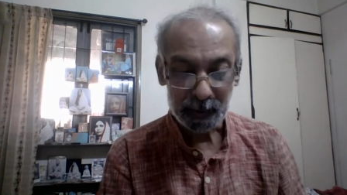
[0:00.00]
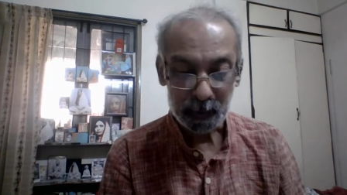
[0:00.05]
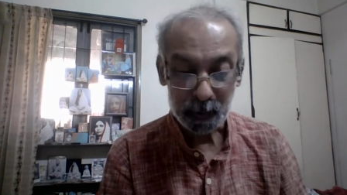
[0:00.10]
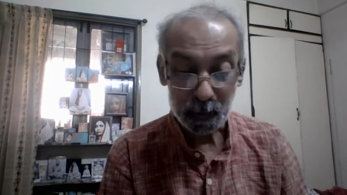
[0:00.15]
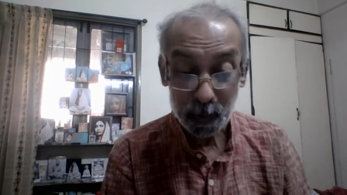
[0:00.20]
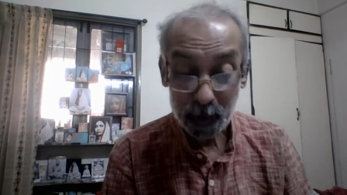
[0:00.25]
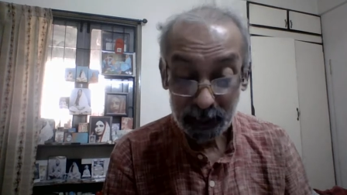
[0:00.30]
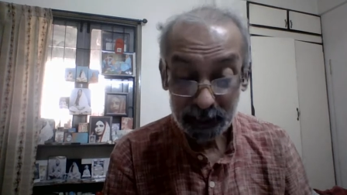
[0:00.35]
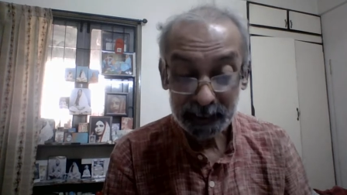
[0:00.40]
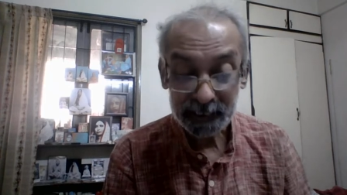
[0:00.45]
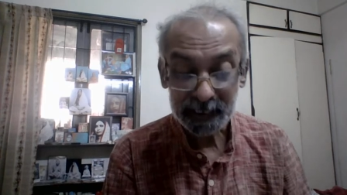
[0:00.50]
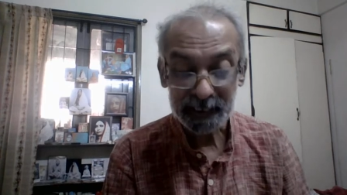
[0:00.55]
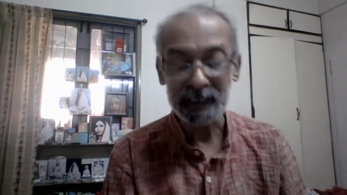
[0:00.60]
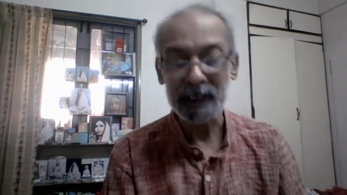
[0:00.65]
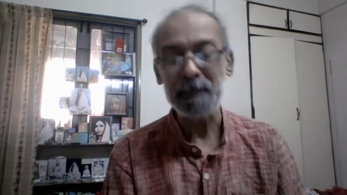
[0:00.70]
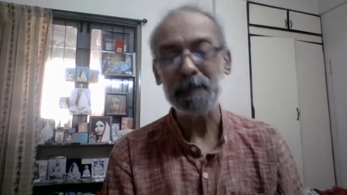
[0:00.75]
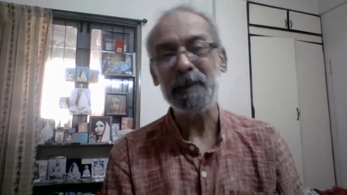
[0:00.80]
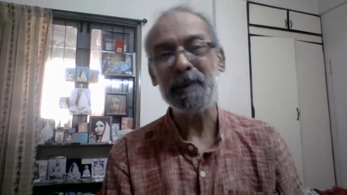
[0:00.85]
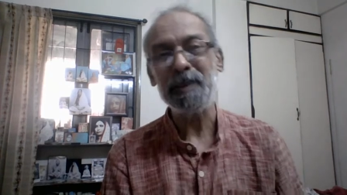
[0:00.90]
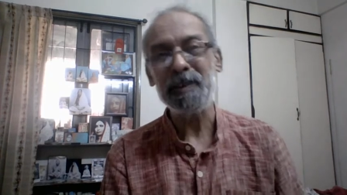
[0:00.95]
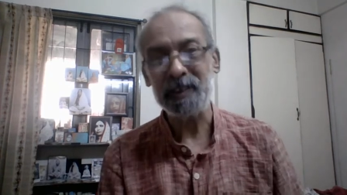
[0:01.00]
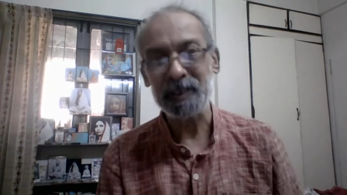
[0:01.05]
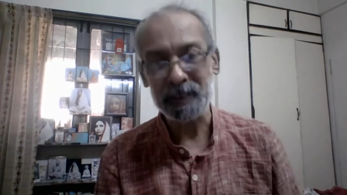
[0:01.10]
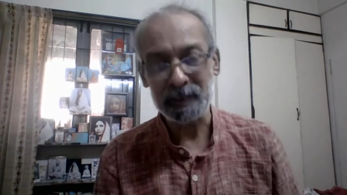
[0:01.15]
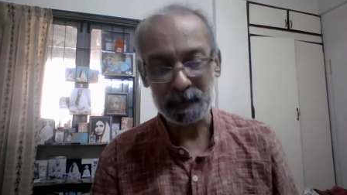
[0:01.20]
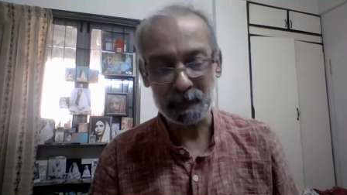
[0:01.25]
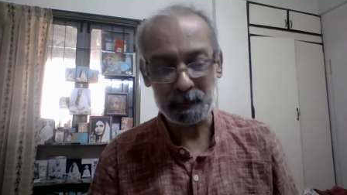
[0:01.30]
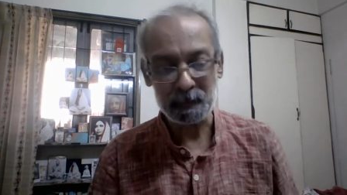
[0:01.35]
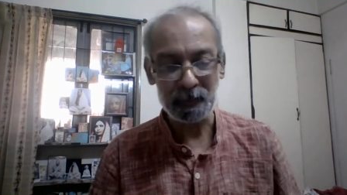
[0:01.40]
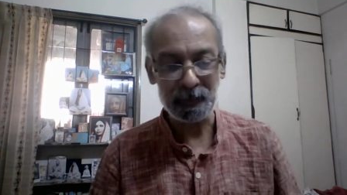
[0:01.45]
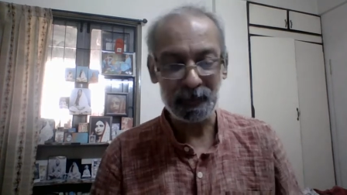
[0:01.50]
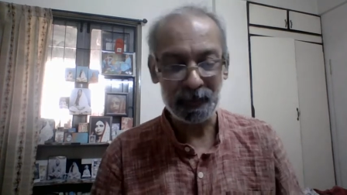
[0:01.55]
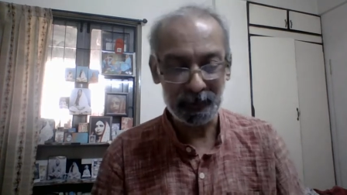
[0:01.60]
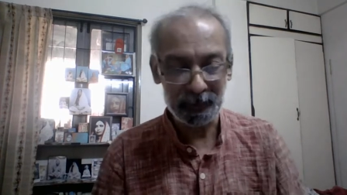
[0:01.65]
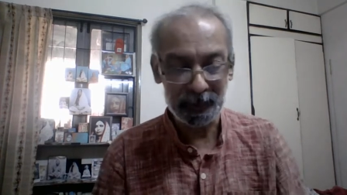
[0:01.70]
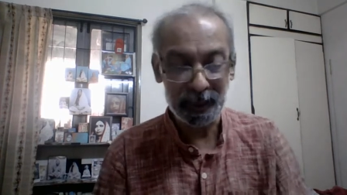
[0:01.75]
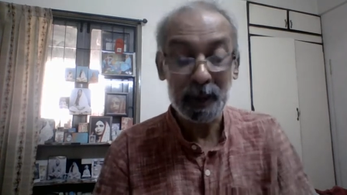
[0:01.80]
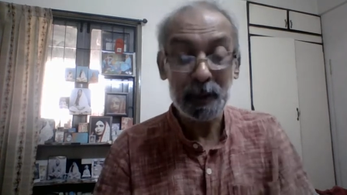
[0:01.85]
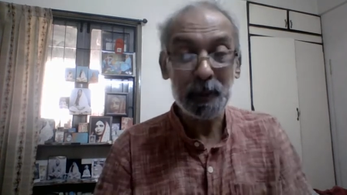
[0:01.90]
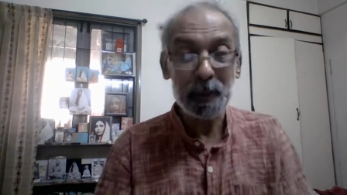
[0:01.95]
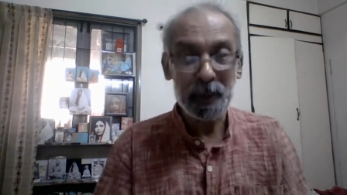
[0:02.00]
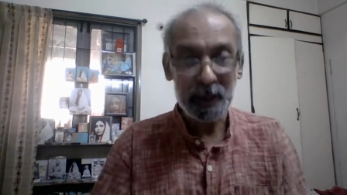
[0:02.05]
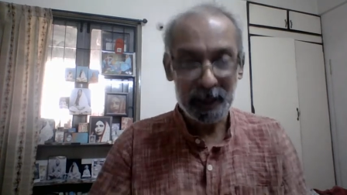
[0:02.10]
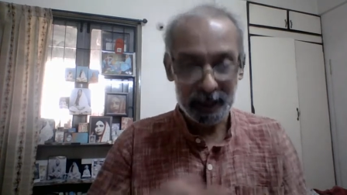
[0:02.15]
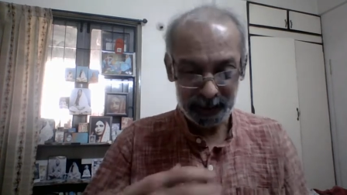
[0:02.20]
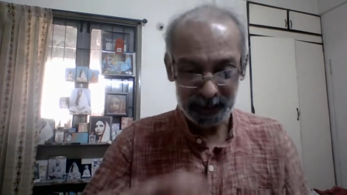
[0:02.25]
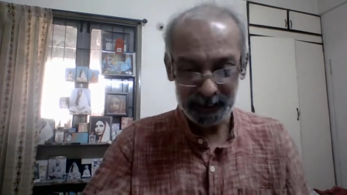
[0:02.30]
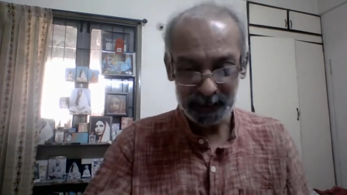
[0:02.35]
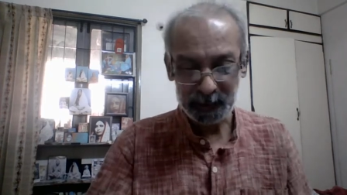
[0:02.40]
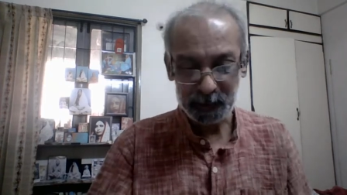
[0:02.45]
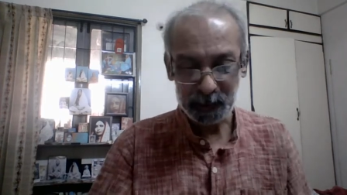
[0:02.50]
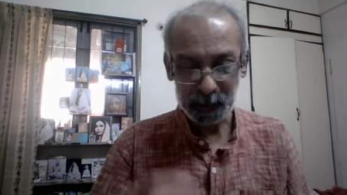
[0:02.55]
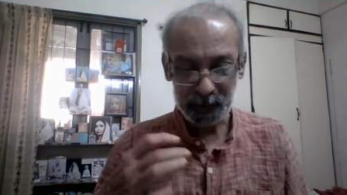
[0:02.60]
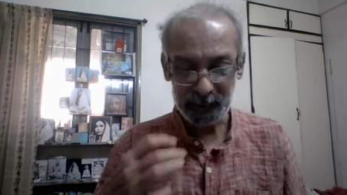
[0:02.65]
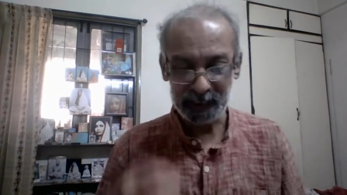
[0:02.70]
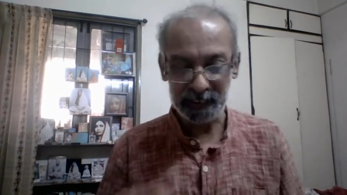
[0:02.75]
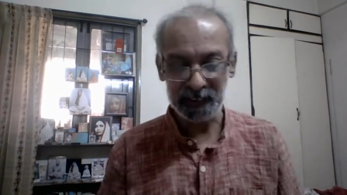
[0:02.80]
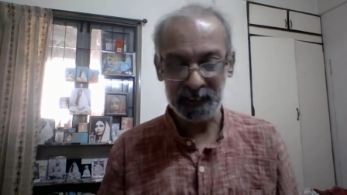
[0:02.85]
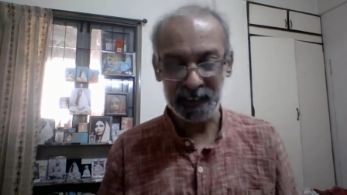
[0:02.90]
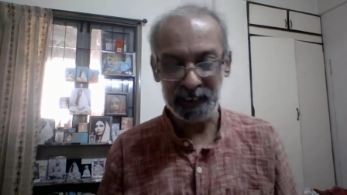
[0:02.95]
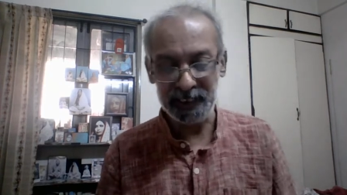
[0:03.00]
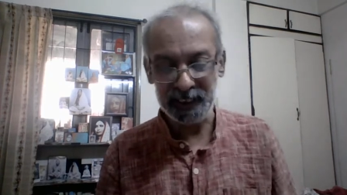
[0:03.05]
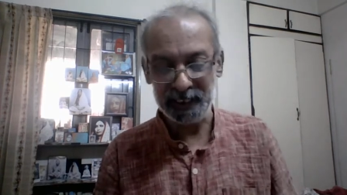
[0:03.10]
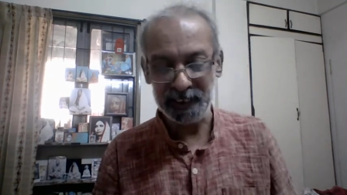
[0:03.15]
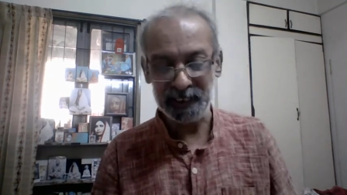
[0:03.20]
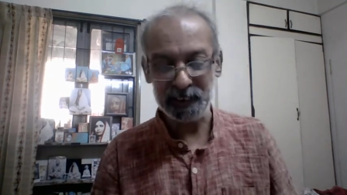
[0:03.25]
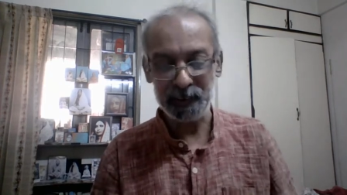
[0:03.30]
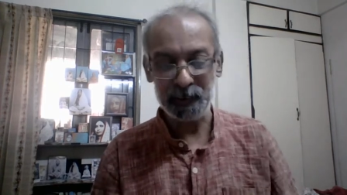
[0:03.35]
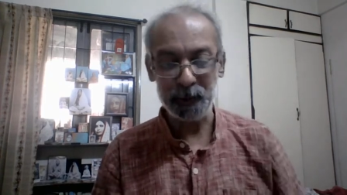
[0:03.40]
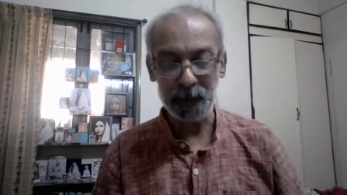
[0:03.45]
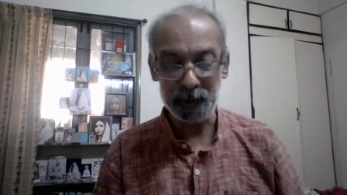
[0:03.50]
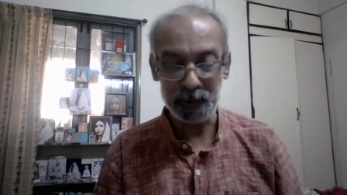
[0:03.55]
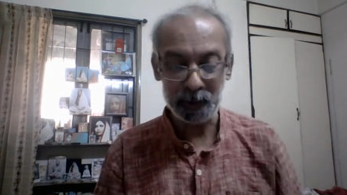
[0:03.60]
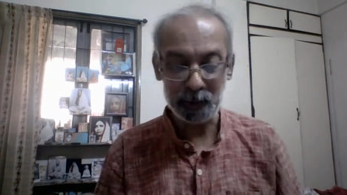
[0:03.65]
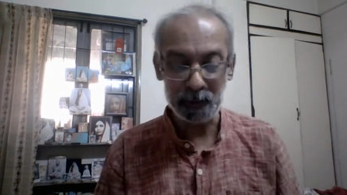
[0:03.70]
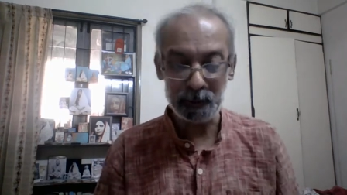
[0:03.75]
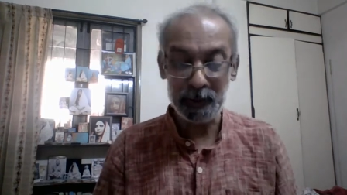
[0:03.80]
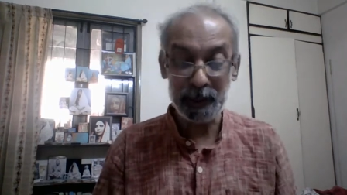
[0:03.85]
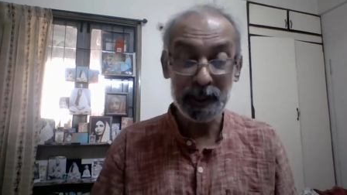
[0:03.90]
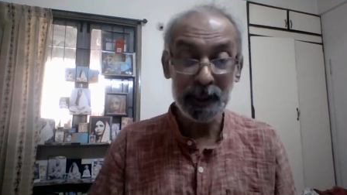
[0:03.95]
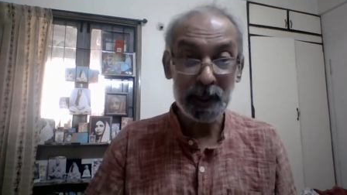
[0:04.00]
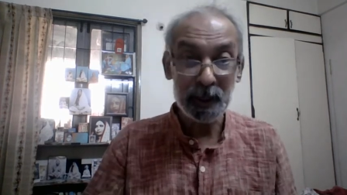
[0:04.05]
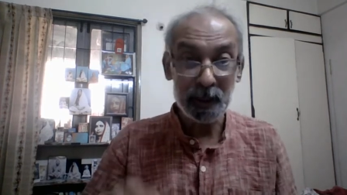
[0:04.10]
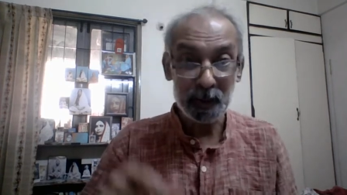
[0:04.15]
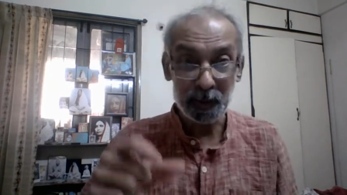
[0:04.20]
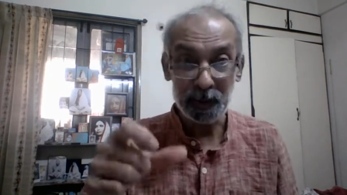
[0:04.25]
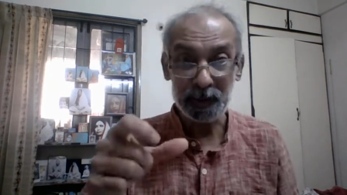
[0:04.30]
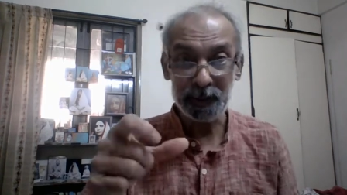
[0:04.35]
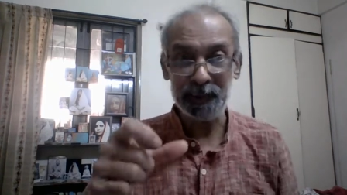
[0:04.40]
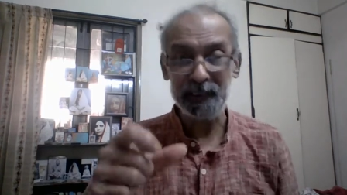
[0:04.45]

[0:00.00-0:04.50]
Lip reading: Why this happens? Now, today's reading is going to be on